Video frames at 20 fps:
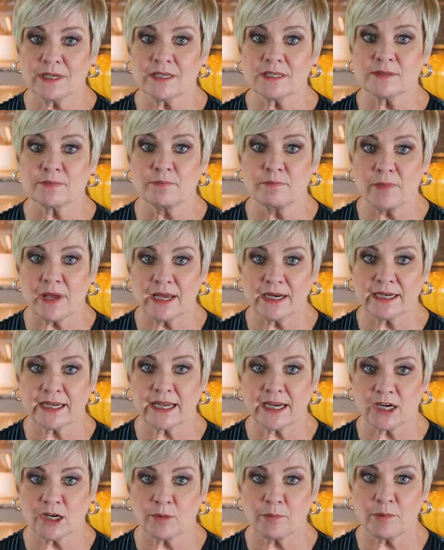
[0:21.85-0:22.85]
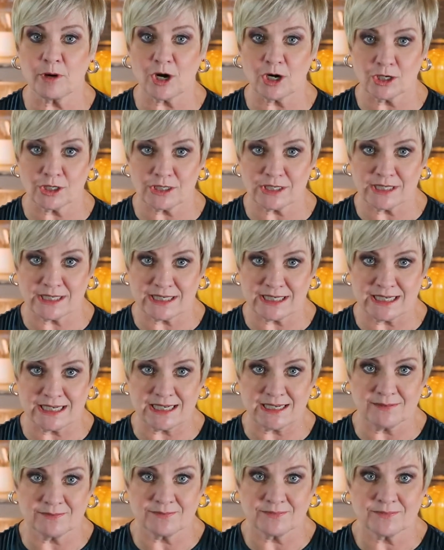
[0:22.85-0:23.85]
is Medicare Part
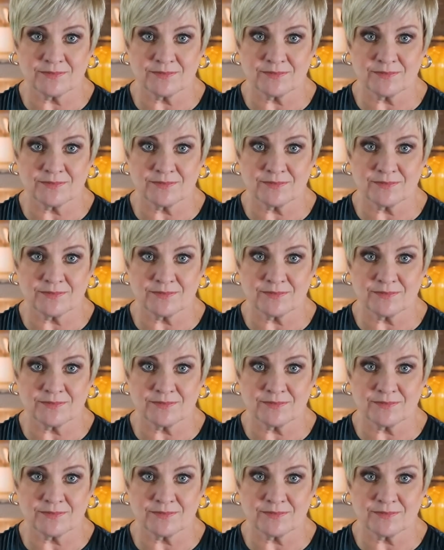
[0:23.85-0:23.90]
C.